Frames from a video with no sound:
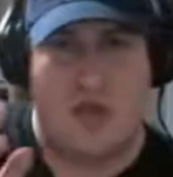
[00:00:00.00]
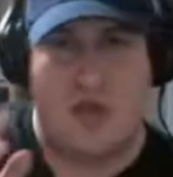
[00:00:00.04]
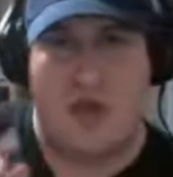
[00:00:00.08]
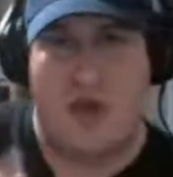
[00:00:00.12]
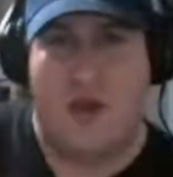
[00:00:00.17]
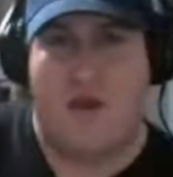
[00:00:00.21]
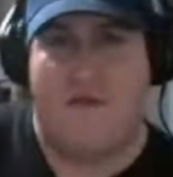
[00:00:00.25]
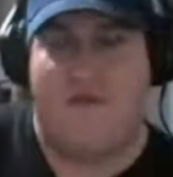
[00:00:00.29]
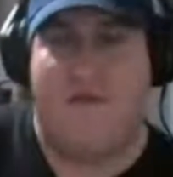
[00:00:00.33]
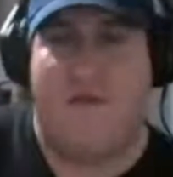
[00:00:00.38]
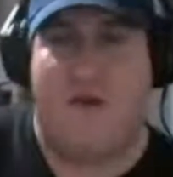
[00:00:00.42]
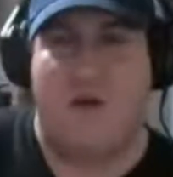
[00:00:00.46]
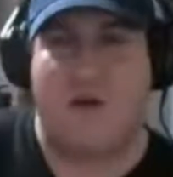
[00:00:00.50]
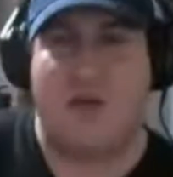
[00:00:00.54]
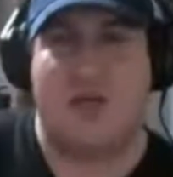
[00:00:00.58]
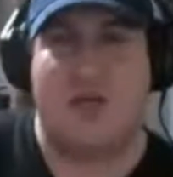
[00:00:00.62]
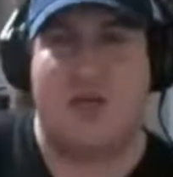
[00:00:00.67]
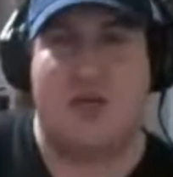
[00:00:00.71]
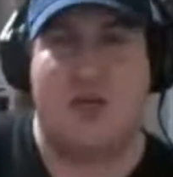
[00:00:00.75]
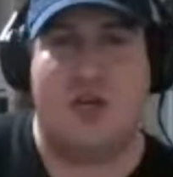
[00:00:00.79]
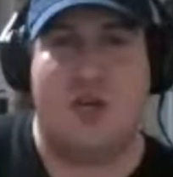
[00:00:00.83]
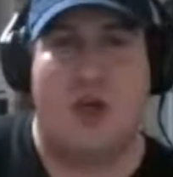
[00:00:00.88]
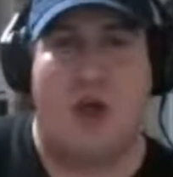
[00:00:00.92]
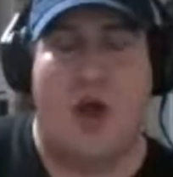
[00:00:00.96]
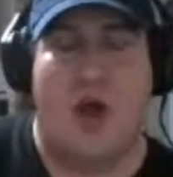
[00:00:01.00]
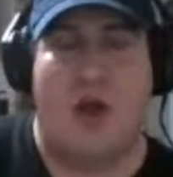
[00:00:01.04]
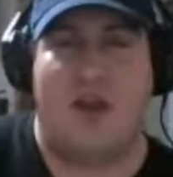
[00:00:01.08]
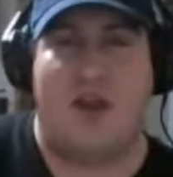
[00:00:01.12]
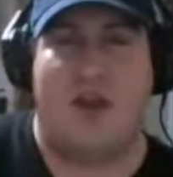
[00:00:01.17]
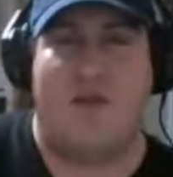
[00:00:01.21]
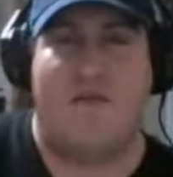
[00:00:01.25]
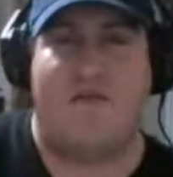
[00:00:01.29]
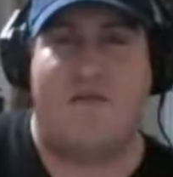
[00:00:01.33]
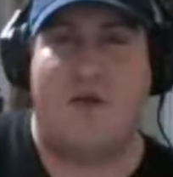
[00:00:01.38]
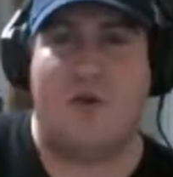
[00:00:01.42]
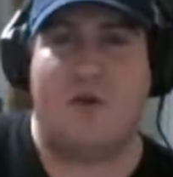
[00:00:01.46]
Your
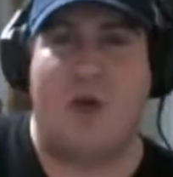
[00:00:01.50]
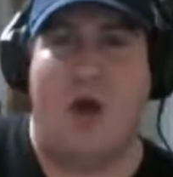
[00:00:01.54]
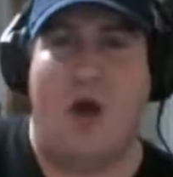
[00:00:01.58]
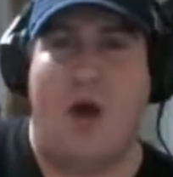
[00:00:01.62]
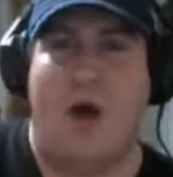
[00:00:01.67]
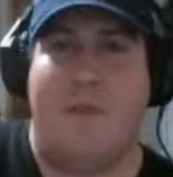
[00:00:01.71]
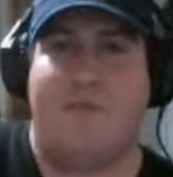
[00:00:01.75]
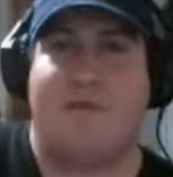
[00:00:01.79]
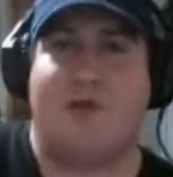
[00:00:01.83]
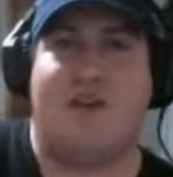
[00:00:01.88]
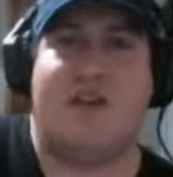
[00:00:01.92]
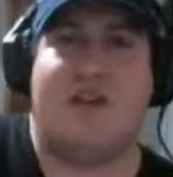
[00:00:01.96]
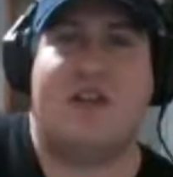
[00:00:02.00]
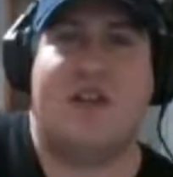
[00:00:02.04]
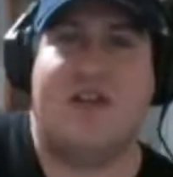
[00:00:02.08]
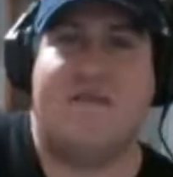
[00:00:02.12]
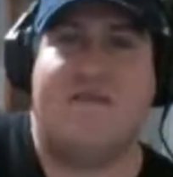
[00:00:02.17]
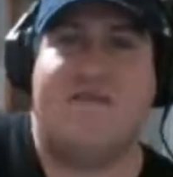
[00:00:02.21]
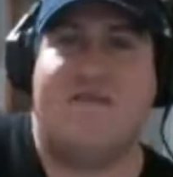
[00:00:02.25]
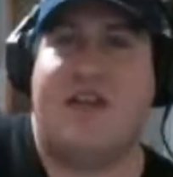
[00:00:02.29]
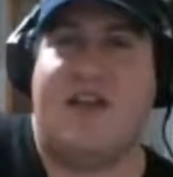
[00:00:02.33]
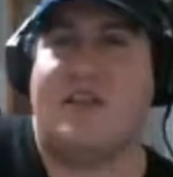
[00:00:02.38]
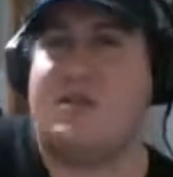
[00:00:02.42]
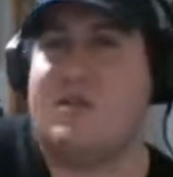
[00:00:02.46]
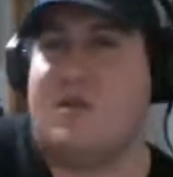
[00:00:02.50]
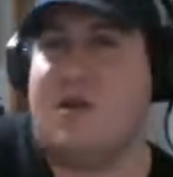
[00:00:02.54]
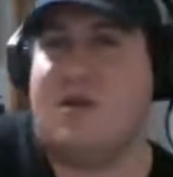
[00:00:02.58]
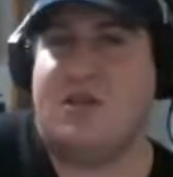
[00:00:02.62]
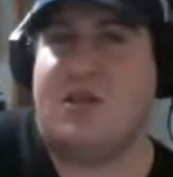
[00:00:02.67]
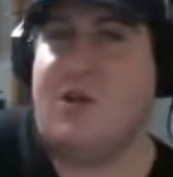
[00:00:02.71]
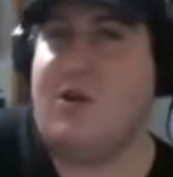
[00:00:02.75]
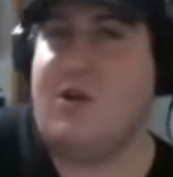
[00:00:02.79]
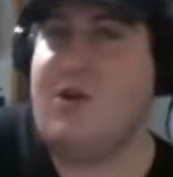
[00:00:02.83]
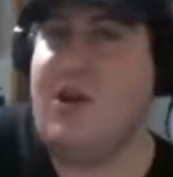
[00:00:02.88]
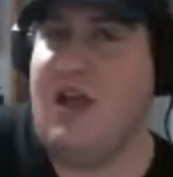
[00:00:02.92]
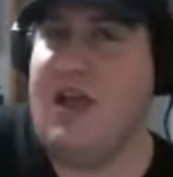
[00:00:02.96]
first option, if that's not
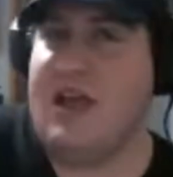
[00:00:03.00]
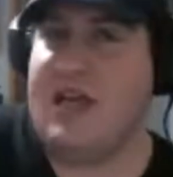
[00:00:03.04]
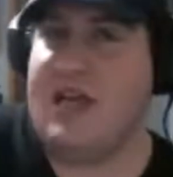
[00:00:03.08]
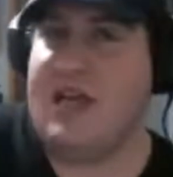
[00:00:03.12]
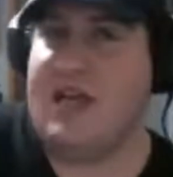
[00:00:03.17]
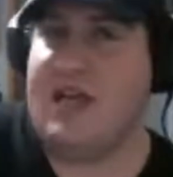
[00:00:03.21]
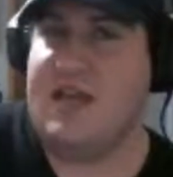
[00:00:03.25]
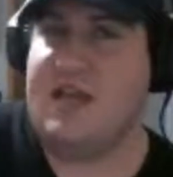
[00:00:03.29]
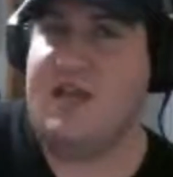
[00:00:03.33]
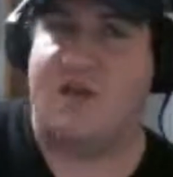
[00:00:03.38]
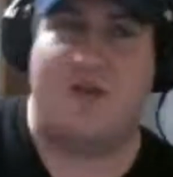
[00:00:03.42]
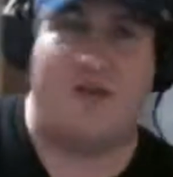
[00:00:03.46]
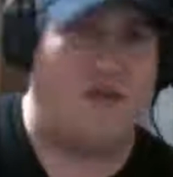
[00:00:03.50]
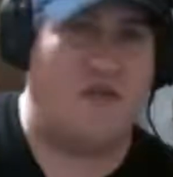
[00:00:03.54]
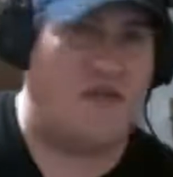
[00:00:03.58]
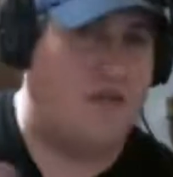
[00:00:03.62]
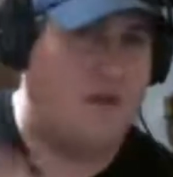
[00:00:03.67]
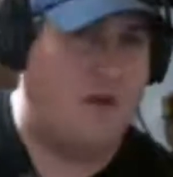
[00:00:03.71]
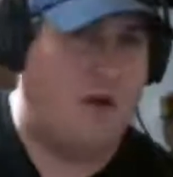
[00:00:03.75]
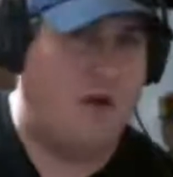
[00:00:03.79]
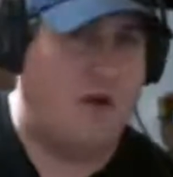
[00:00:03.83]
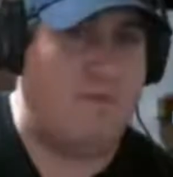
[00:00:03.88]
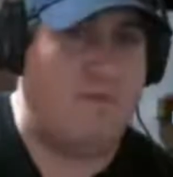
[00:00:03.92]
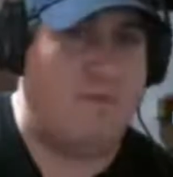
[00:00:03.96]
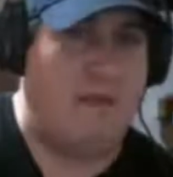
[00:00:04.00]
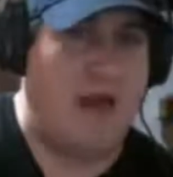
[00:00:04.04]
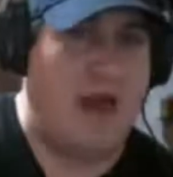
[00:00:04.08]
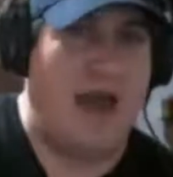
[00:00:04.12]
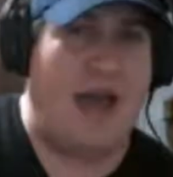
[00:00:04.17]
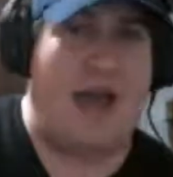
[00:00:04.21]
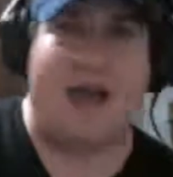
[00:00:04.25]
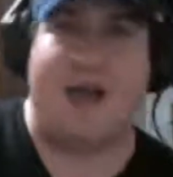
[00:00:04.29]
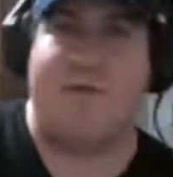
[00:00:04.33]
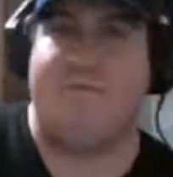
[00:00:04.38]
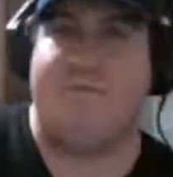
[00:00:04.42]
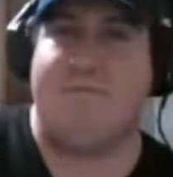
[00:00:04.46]
to your liking, you could throw it
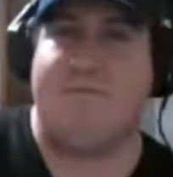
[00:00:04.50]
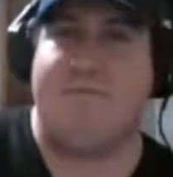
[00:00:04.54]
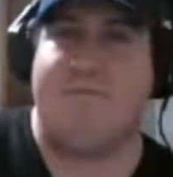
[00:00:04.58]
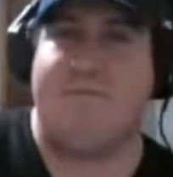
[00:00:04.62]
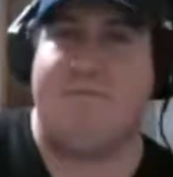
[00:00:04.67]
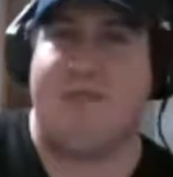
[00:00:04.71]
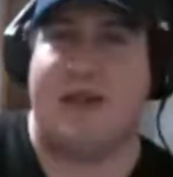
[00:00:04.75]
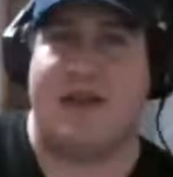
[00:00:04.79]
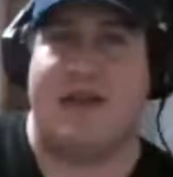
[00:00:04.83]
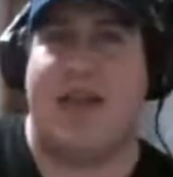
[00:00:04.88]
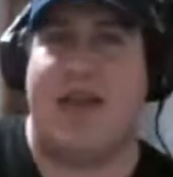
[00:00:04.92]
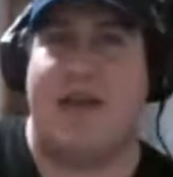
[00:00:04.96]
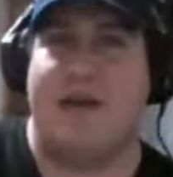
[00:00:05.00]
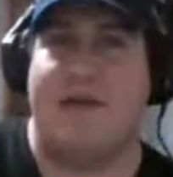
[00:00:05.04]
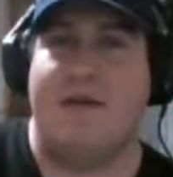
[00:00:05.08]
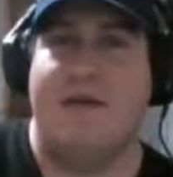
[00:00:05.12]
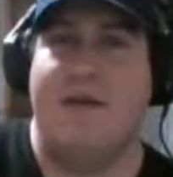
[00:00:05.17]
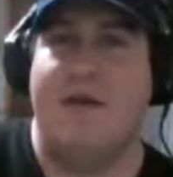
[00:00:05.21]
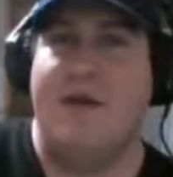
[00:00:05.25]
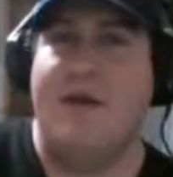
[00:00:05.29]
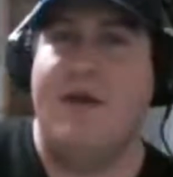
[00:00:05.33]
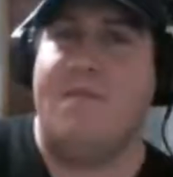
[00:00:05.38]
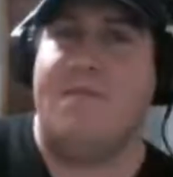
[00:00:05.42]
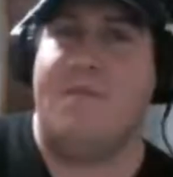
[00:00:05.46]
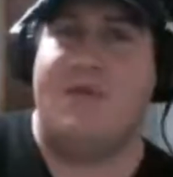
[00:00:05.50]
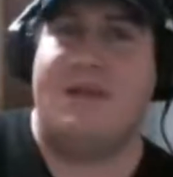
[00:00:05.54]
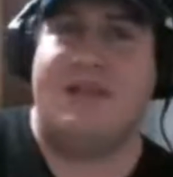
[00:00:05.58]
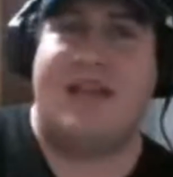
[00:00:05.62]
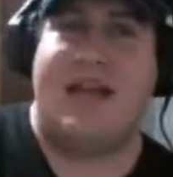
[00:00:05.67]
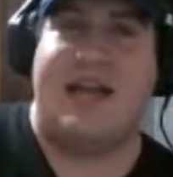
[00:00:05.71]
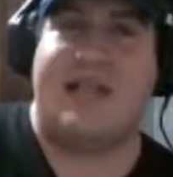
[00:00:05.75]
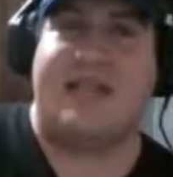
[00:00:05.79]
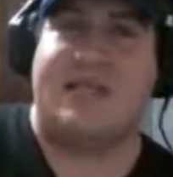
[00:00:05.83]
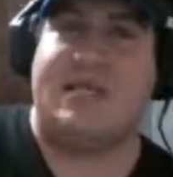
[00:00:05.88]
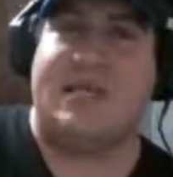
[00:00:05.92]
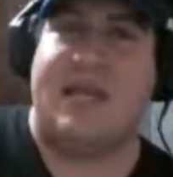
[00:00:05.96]
back and pick again.
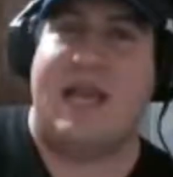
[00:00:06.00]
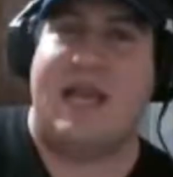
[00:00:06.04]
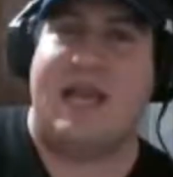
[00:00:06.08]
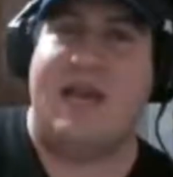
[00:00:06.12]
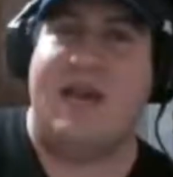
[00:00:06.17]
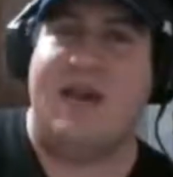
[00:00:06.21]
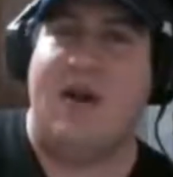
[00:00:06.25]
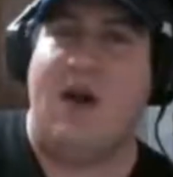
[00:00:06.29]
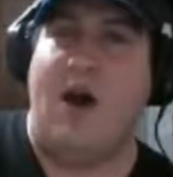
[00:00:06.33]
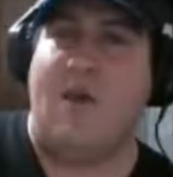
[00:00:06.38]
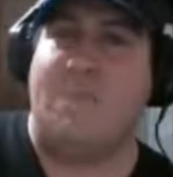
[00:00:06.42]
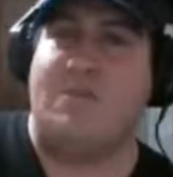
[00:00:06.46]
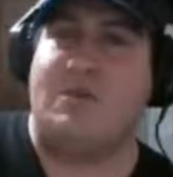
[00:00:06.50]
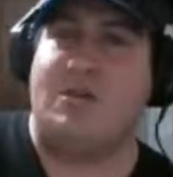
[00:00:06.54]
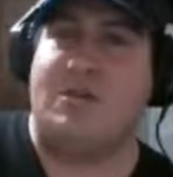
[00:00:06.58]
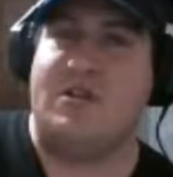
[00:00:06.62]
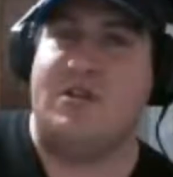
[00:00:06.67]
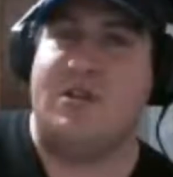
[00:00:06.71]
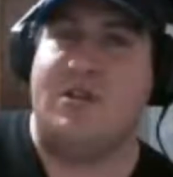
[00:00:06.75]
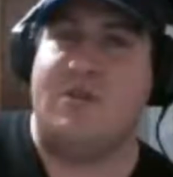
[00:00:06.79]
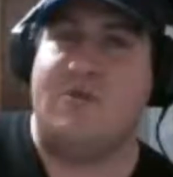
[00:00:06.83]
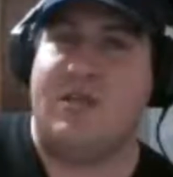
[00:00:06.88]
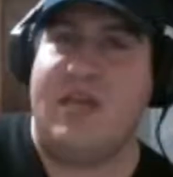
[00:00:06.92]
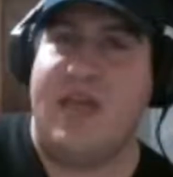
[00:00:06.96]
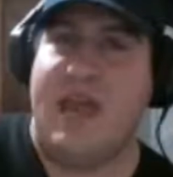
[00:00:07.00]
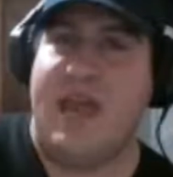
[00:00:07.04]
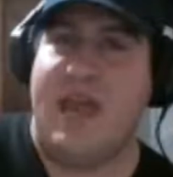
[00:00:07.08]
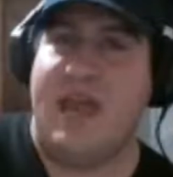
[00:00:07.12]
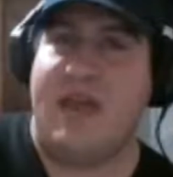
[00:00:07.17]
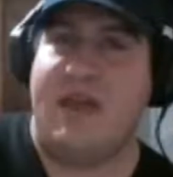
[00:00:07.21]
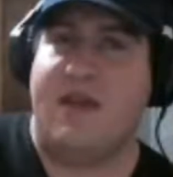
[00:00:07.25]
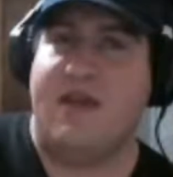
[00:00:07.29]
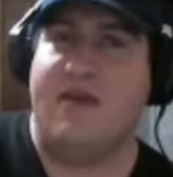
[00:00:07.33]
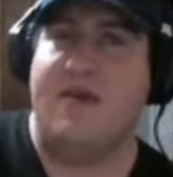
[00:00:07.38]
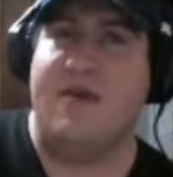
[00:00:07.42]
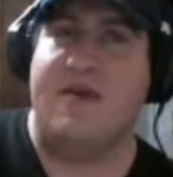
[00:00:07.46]
But that second option you
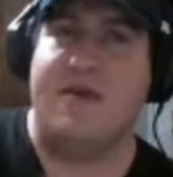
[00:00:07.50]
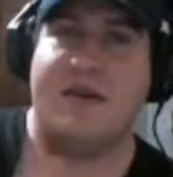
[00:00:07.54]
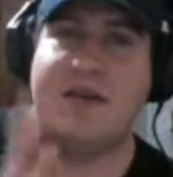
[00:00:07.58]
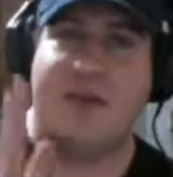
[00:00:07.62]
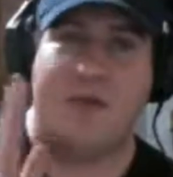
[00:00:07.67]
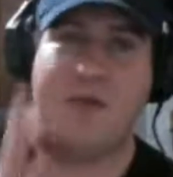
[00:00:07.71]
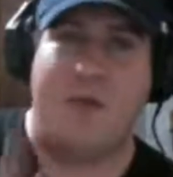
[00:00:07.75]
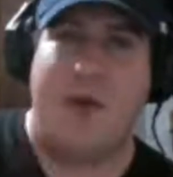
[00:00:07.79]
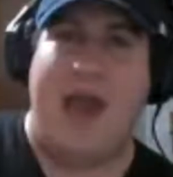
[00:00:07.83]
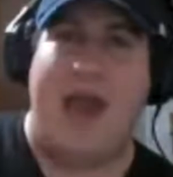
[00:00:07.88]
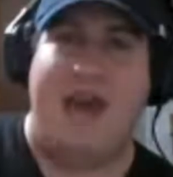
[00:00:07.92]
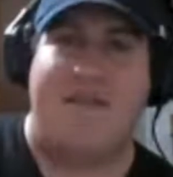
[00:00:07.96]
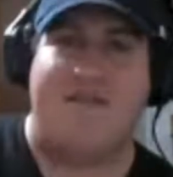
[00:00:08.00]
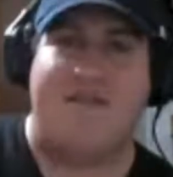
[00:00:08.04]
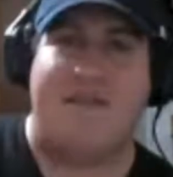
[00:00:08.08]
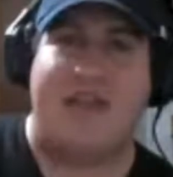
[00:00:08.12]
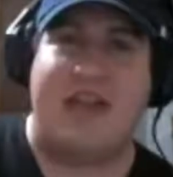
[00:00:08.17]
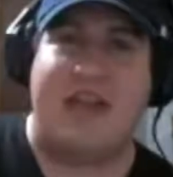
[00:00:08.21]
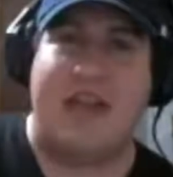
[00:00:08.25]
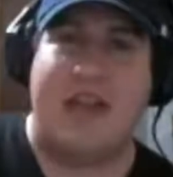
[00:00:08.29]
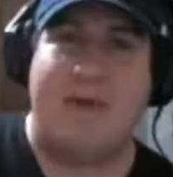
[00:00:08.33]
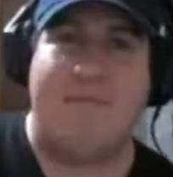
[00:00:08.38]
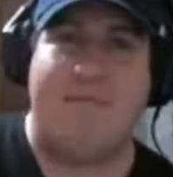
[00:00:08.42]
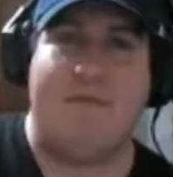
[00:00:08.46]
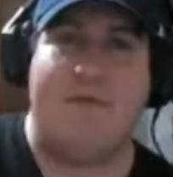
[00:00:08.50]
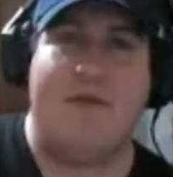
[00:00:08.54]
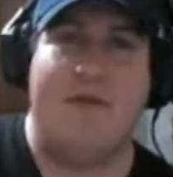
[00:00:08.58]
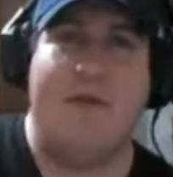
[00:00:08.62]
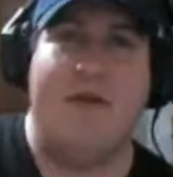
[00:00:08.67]
take, you have to keep.